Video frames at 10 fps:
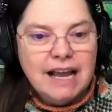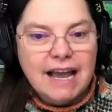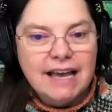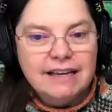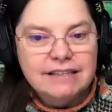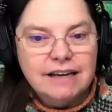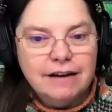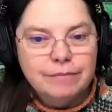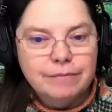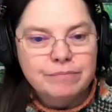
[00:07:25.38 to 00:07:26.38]
And
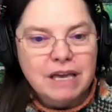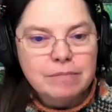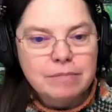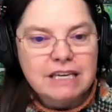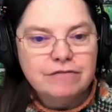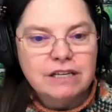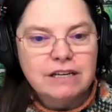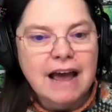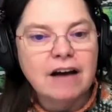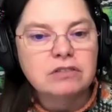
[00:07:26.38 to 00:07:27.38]
maybe
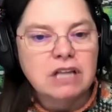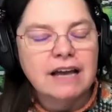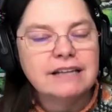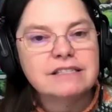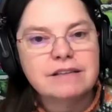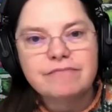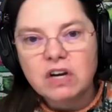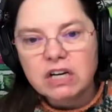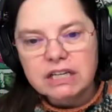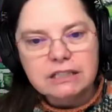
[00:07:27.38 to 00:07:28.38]
even outline some
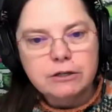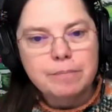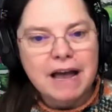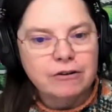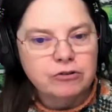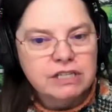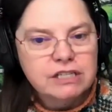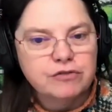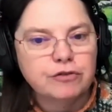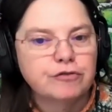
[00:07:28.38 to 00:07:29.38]
very clear
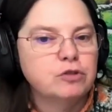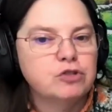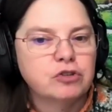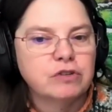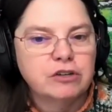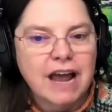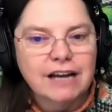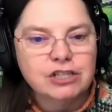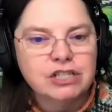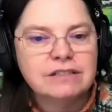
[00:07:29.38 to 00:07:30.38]
boundaries for future
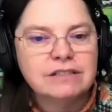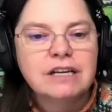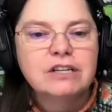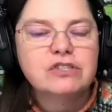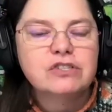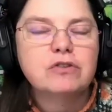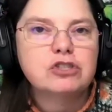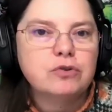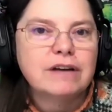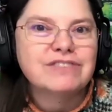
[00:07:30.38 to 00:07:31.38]
interaction so
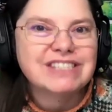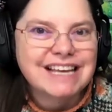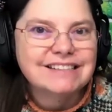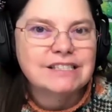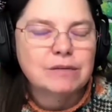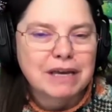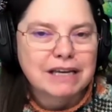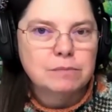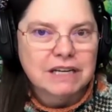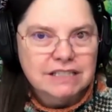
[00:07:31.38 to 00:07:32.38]
that you have set some
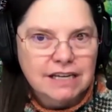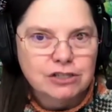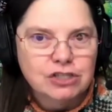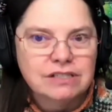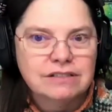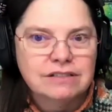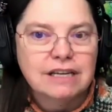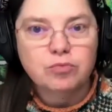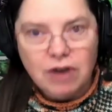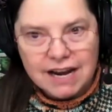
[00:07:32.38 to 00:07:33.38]
expectation
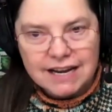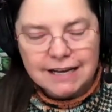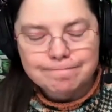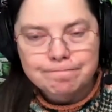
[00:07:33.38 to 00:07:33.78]
in writing.